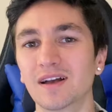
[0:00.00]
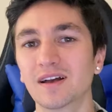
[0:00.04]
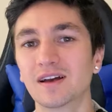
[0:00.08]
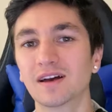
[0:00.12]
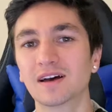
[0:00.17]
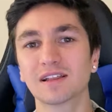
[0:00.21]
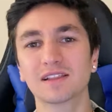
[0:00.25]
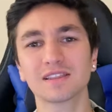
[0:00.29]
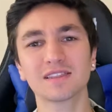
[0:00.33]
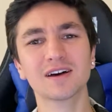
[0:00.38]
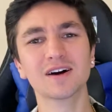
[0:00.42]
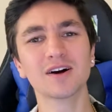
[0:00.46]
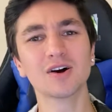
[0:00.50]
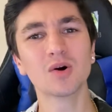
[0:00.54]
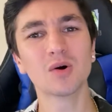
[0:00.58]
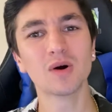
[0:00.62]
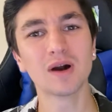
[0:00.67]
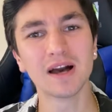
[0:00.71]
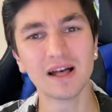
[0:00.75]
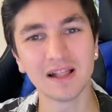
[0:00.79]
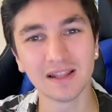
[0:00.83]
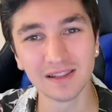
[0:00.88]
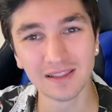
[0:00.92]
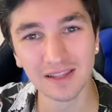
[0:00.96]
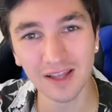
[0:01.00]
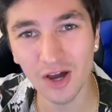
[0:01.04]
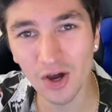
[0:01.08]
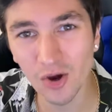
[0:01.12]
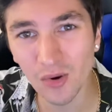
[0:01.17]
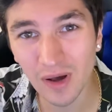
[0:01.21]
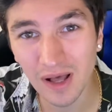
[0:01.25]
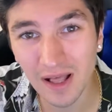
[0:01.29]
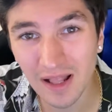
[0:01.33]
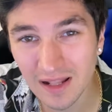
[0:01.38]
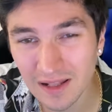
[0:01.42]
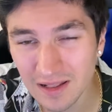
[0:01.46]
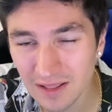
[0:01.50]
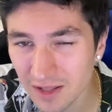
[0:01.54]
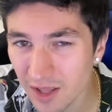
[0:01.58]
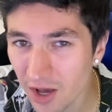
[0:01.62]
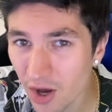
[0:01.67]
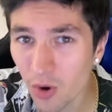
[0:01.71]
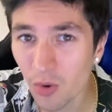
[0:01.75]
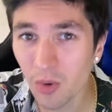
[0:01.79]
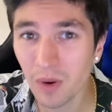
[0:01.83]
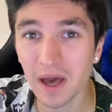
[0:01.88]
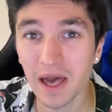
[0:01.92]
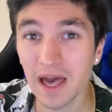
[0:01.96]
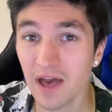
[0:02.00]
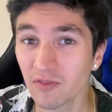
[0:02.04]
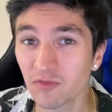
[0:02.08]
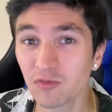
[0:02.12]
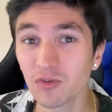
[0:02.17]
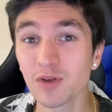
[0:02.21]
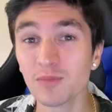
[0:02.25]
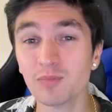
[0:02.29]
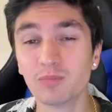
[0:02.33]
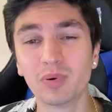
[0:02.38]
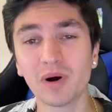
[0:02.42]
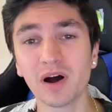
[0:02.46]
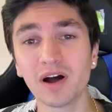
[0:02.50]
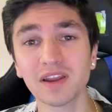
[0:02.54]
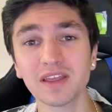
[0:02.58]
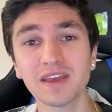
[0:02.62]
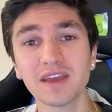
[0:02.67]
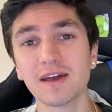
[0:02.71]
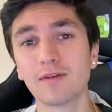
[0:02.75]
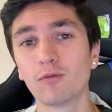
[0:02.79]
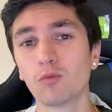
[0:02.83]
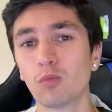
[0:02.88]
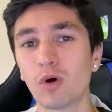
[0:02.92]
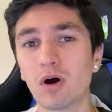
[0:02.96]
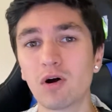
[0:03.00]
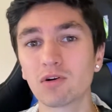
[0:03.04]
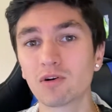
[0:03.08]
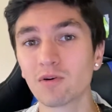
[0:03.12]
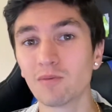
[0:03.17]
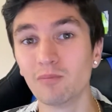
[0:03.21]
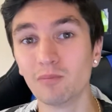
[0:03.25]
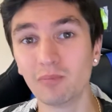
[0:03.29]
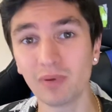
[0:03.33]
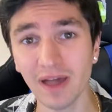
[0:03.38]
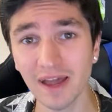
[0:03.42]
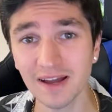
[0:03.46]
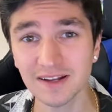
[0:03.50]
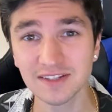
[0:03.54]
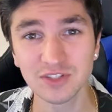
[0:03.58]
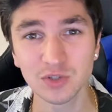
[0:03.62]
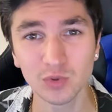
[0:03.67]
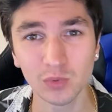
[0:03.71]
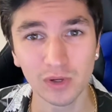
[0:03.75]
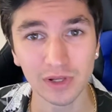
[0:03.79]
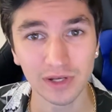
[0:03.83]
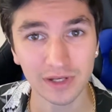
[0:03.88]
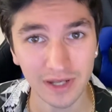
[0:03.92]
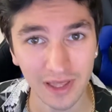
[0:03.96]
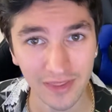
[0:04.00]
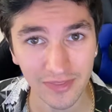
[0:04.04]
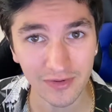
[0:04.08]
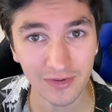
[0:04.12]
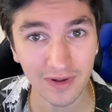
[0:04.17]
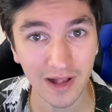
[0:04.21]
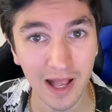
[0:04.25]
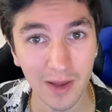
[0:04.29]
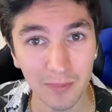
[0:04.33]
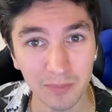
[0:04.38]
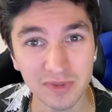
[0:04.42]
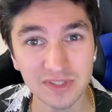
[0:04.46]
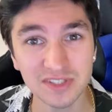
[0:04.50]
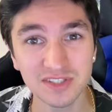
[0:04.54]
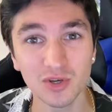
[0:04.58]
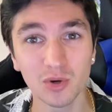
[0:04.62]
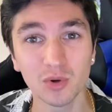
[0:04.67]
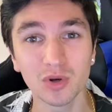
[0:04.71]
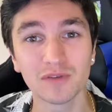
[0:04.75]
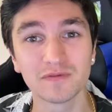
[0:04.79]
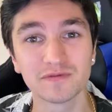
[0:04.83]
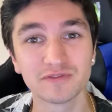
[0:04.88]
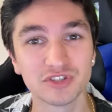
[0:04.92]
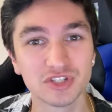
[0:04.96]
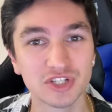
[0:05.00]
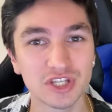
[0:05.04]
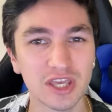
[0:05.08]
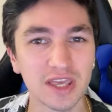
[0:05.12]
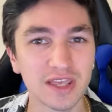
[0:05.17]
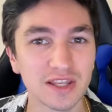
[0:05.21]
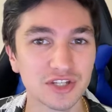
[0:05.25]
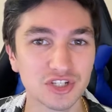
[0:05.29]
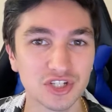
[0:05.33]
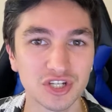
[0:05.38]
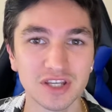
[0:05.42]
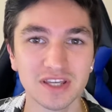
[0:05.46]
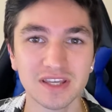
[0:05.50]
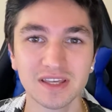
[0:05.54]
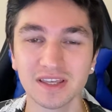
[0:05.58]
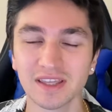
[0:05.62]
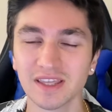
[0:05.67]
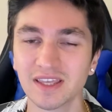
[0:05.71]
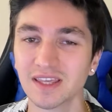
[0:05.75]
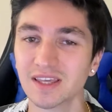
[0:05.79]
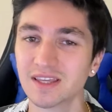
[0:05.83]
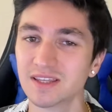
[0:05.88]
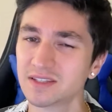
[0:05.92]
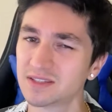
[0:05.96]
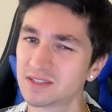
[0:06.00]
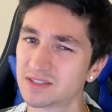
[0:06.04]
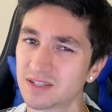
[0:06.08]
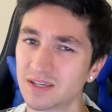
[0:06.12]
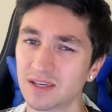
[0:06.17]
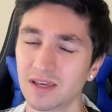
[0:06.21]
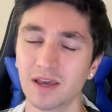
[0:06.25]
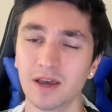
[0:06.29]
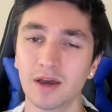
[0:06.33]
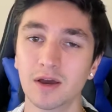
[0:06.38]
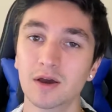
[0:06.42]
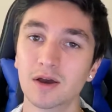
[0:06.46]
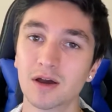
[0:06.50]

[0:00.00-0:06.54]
Hello, everybody, and welcome back to another episode of GGEZ.